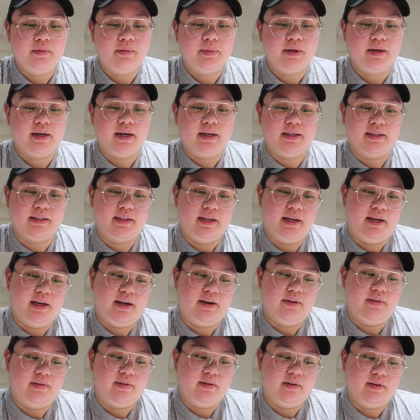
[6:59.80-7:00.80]
because
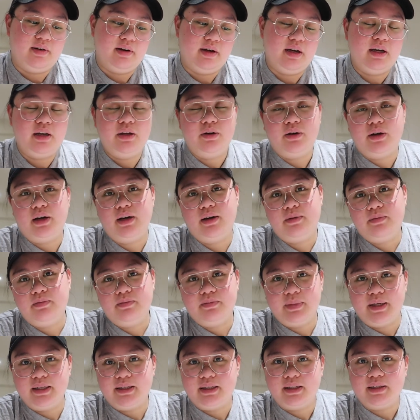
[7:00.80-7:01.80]
they you
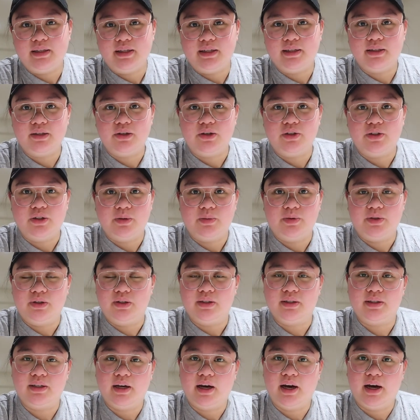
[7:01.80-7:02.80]
can basically search up
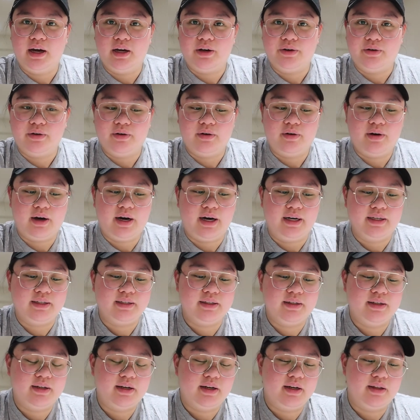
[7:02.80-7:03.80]
just hydro
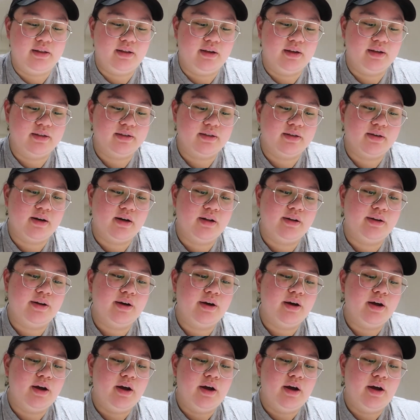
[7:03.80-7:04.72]
isolate, I think it's called,